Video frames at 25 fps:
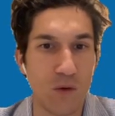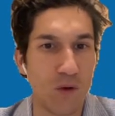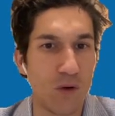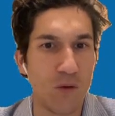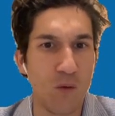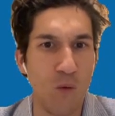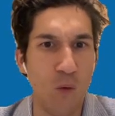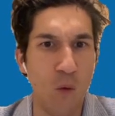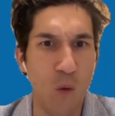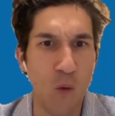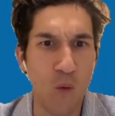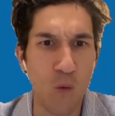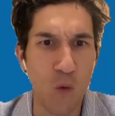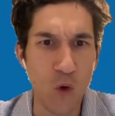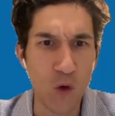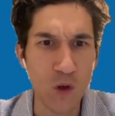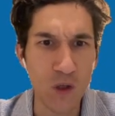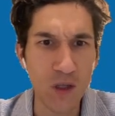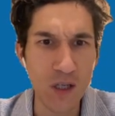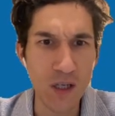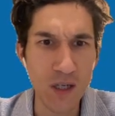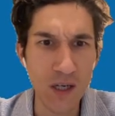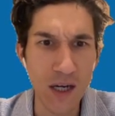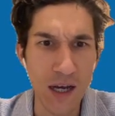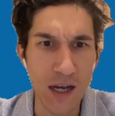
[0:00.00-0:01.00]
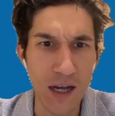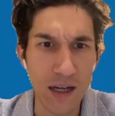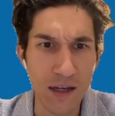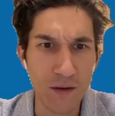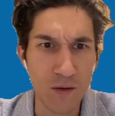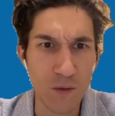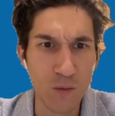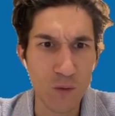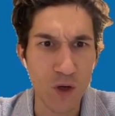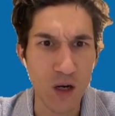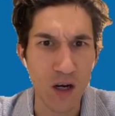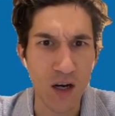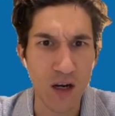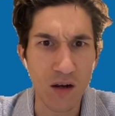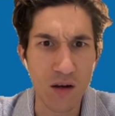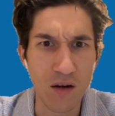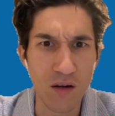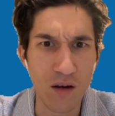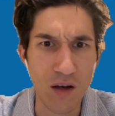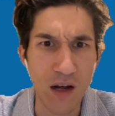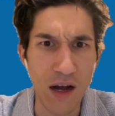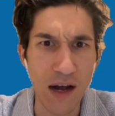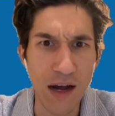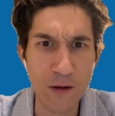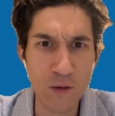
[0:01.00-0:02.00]
what the?
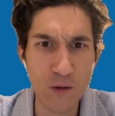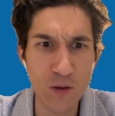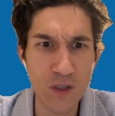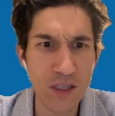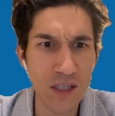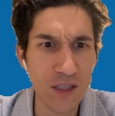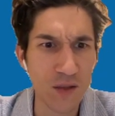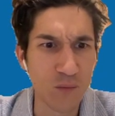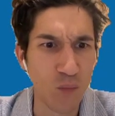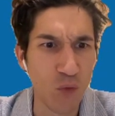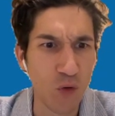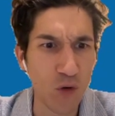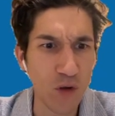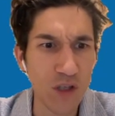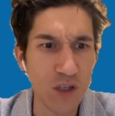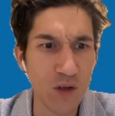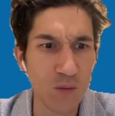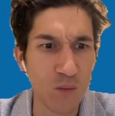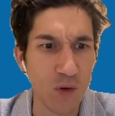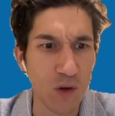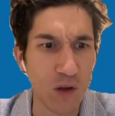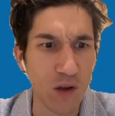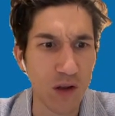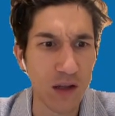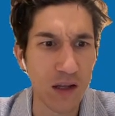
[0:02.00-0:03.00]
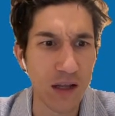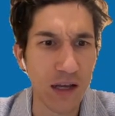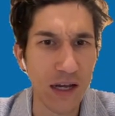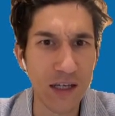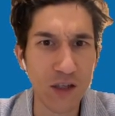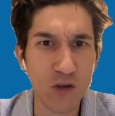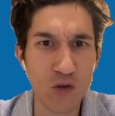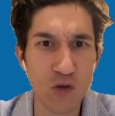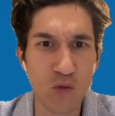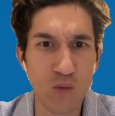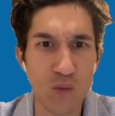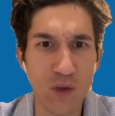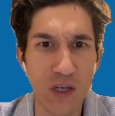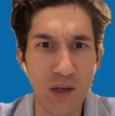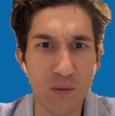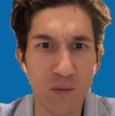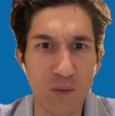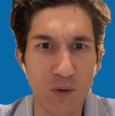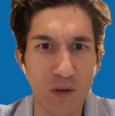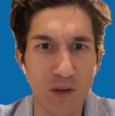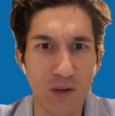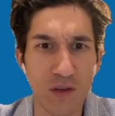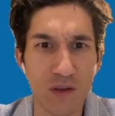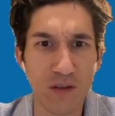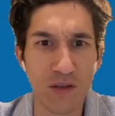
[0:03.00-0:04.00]
How is that possible? I should be
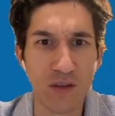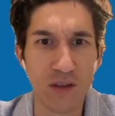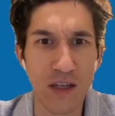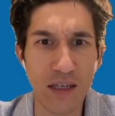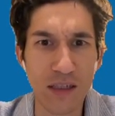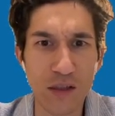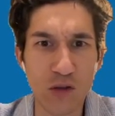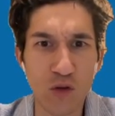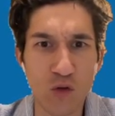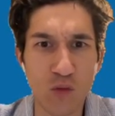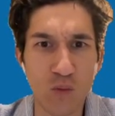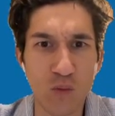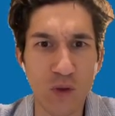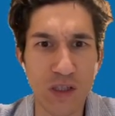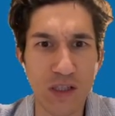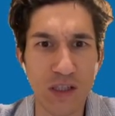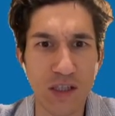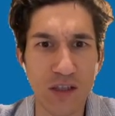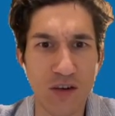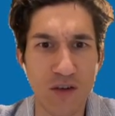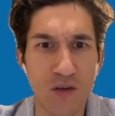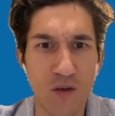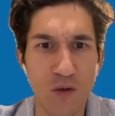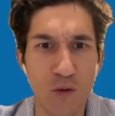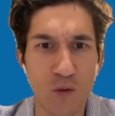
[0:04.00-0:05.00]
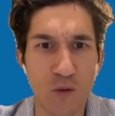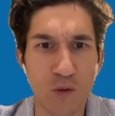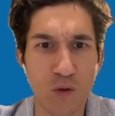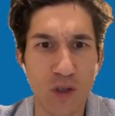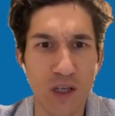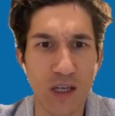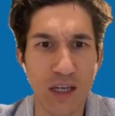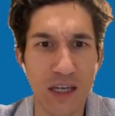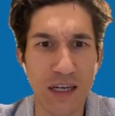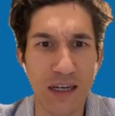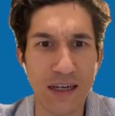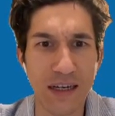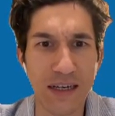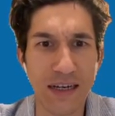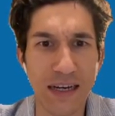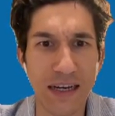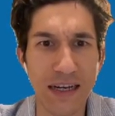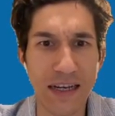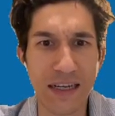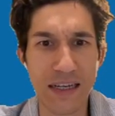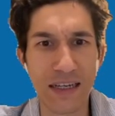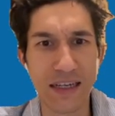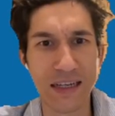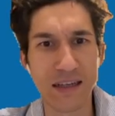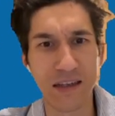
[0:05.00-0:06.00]
able. I should be the road king
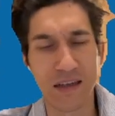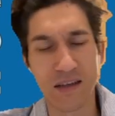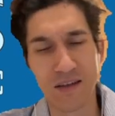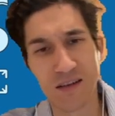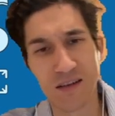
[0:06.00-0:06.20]
and.